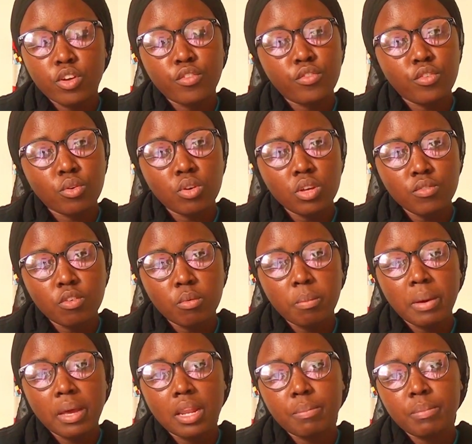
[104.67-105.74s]
If you're going for
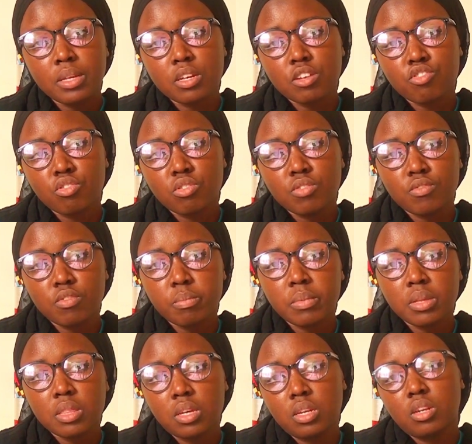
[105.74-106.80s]
mobile application
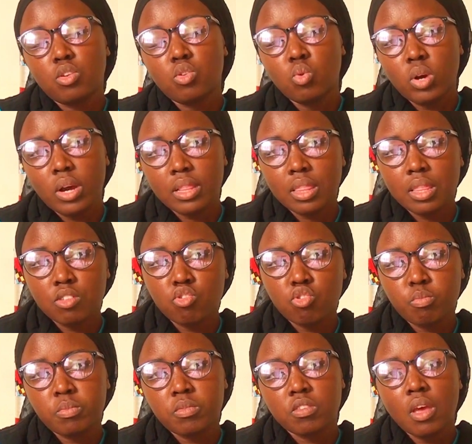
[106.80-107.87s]
development, then look at the
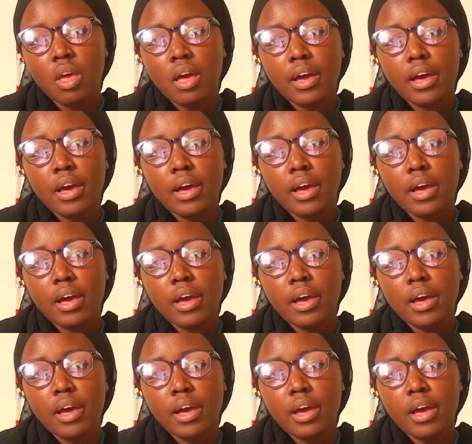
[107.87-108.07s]
jobs.